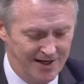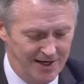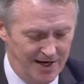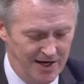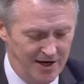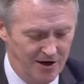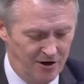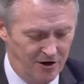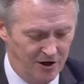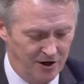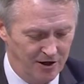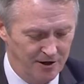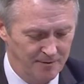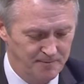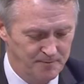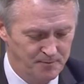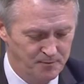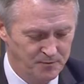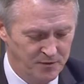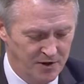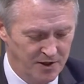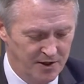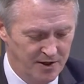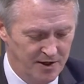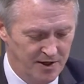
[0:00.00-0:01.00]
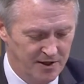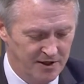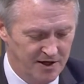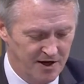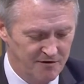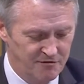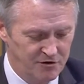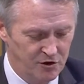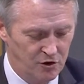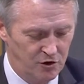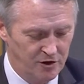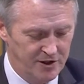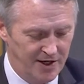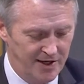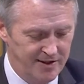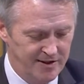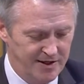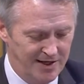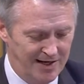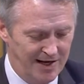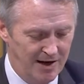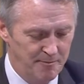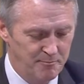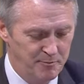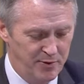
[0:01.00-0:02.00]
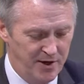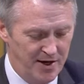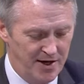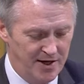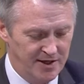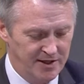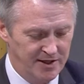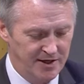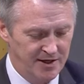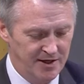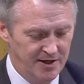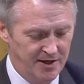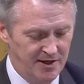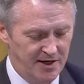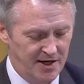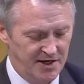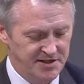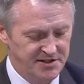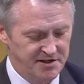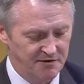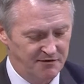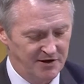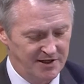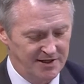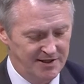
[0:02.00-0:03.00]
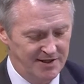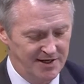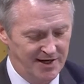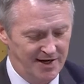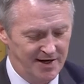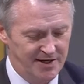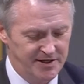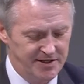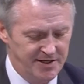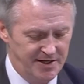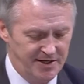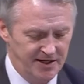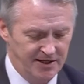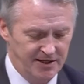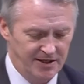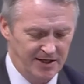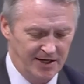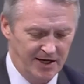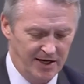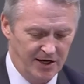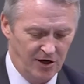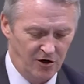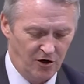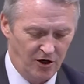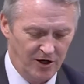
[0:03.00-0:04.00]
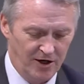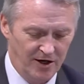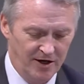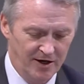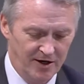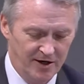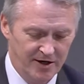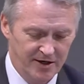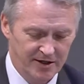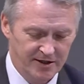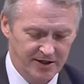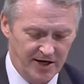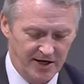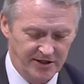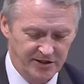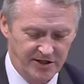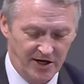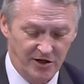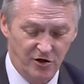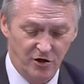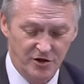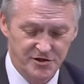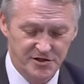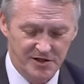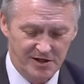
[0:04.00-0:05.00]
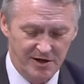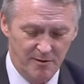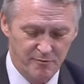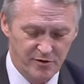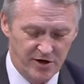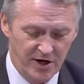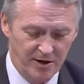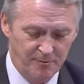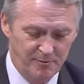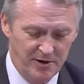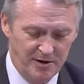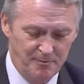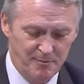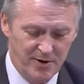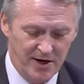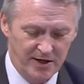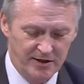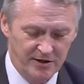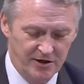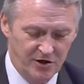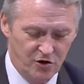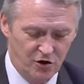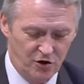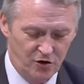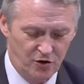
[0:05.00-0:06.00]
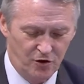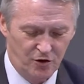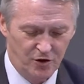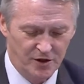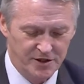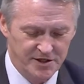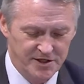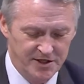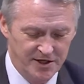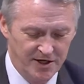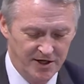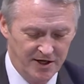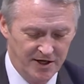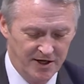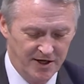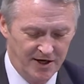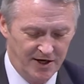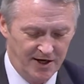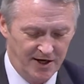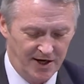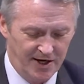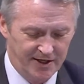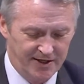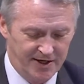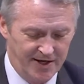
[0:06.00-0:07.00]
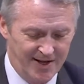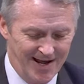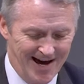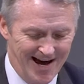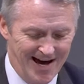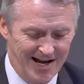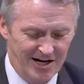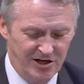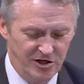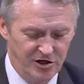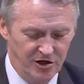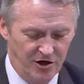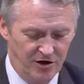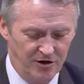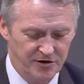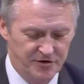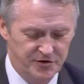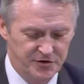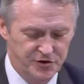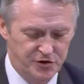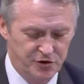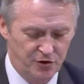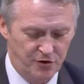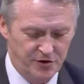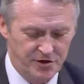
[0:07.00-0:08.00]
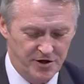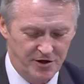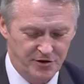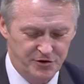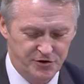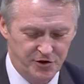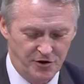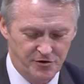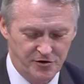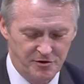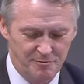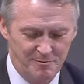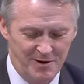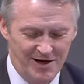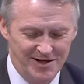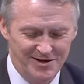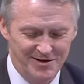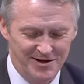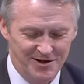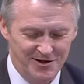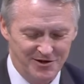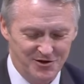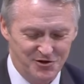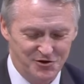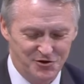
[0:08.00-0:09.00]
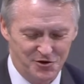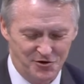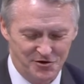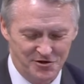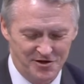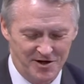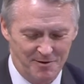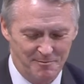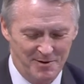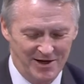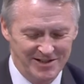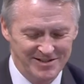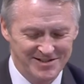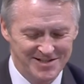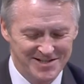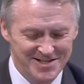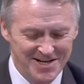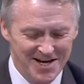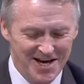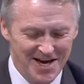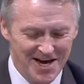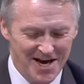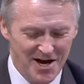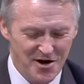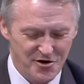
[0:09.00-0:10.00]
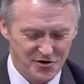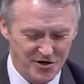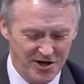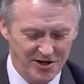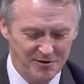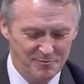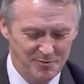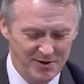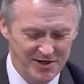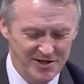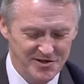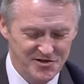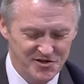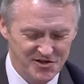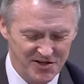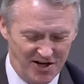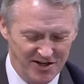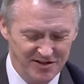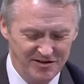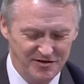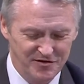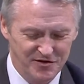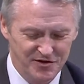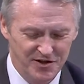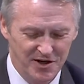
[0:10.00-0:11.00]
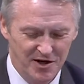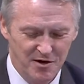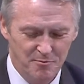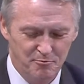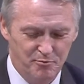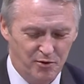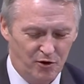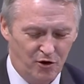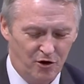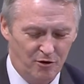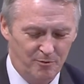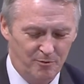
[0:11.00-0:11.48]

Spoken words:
the enthusiasm and involvement of local schools, the support of local clubs and organisations, including Pencoed Rugby Club, who hosted